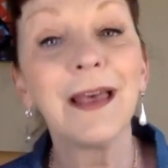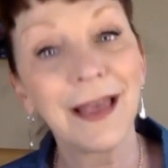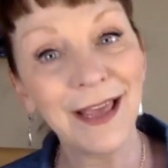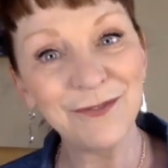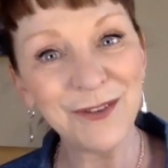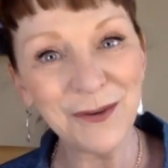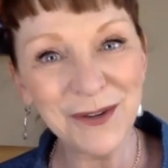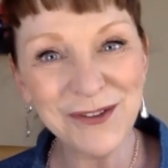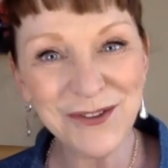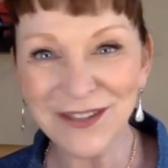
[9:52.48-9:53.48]
If you
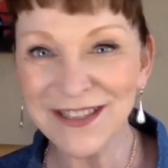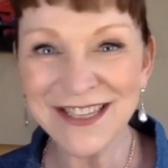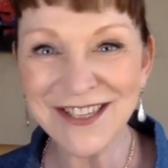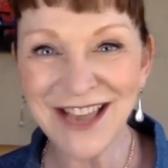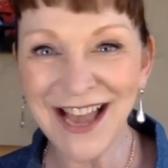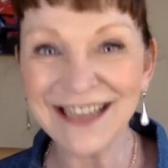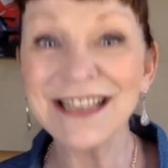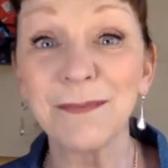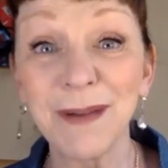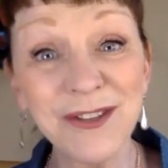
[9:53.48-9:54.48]
enjoyed this chat
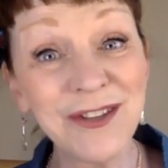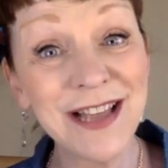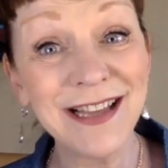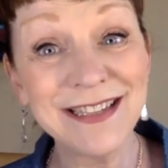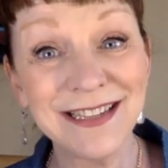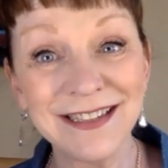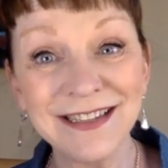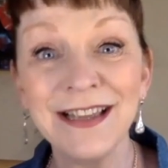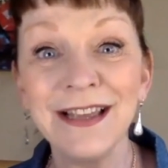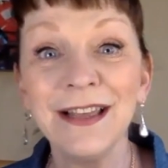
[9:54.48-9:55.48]
as much as I did,
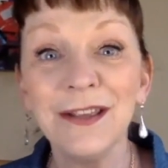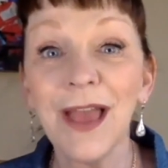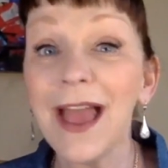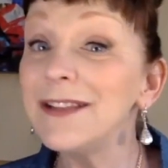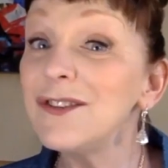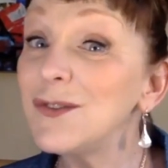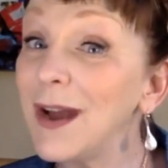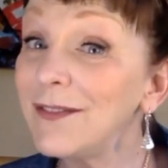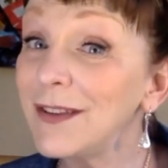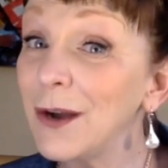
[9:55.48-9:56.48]
and you
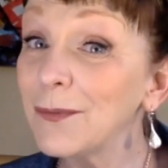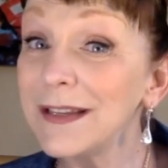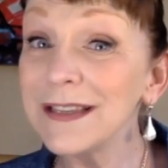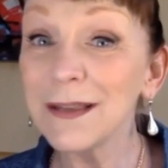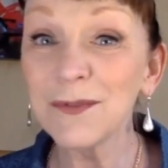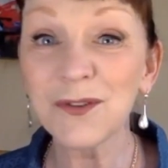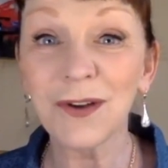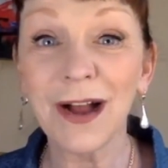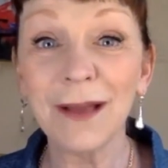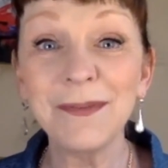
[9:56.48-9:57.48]
haven't already
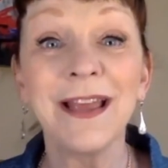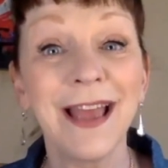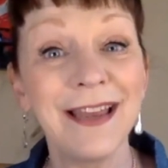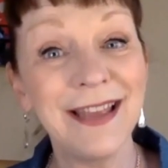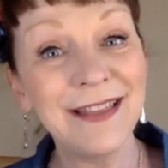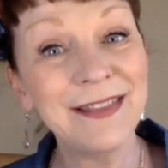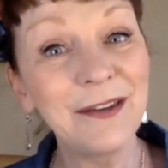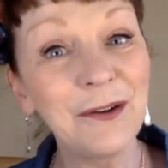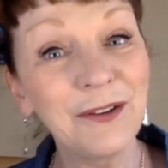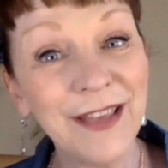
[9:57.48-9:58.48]
subscribed and hit the
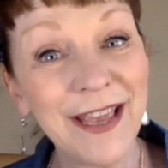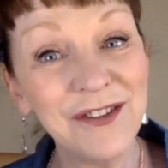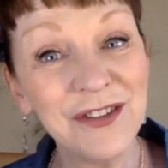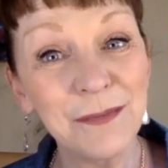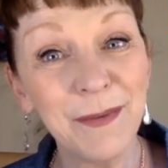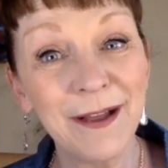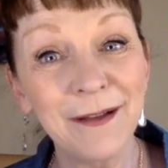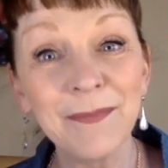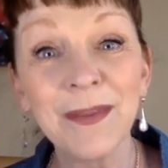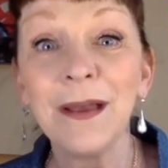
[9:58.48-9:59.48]
notifications
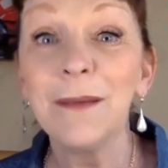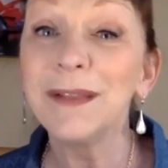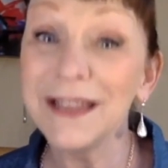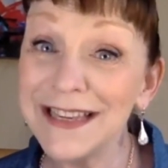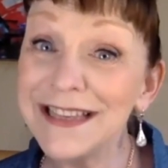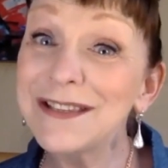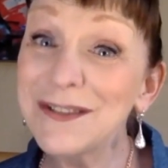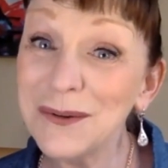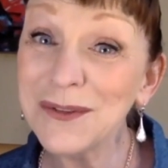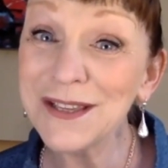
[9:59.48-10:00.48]
bell, please
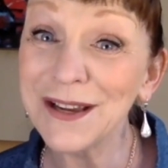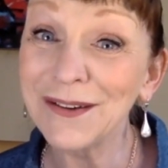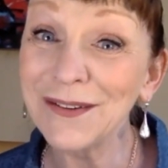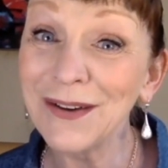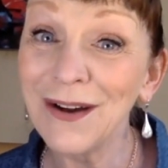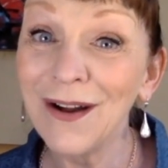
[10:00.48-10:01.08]
do so.